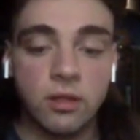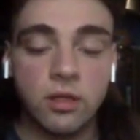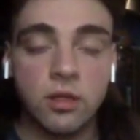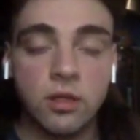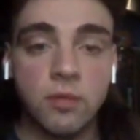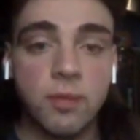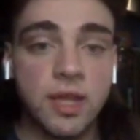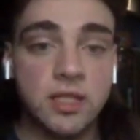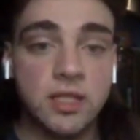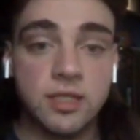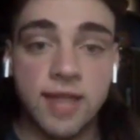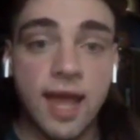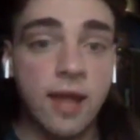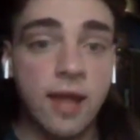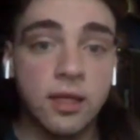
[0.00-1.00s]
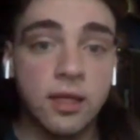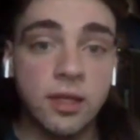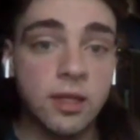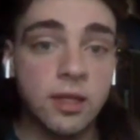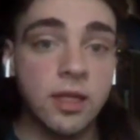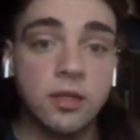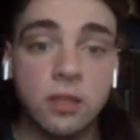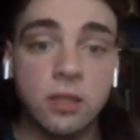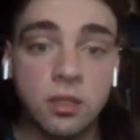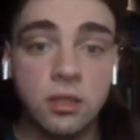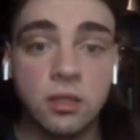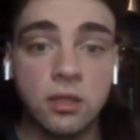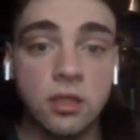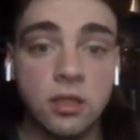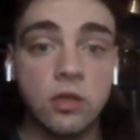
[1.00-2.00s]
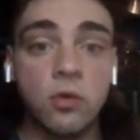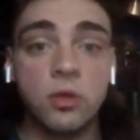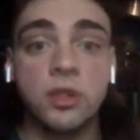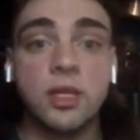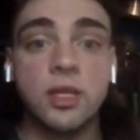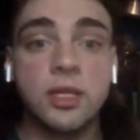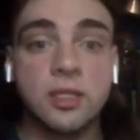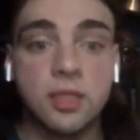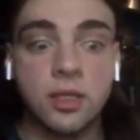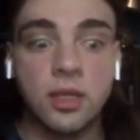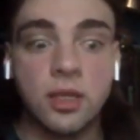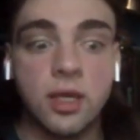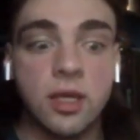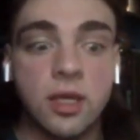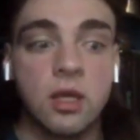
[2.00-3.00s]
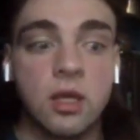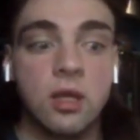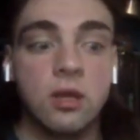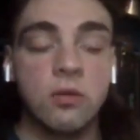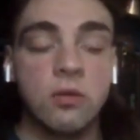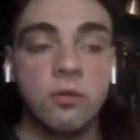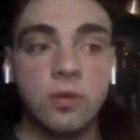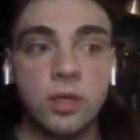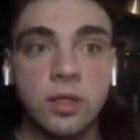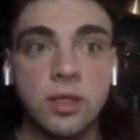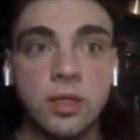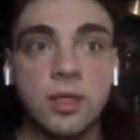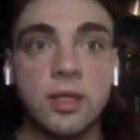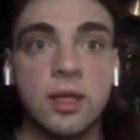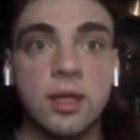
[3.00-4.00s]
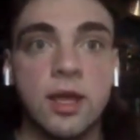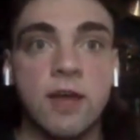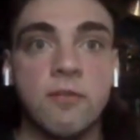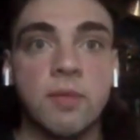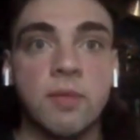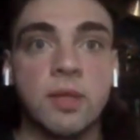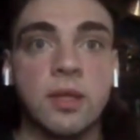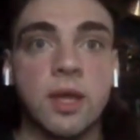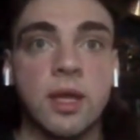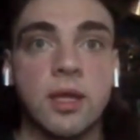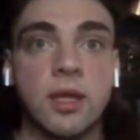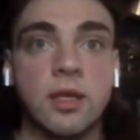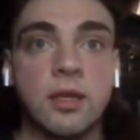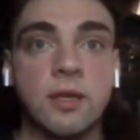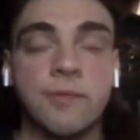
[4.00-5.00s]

the best talent in like the Northeast, and like really have been like,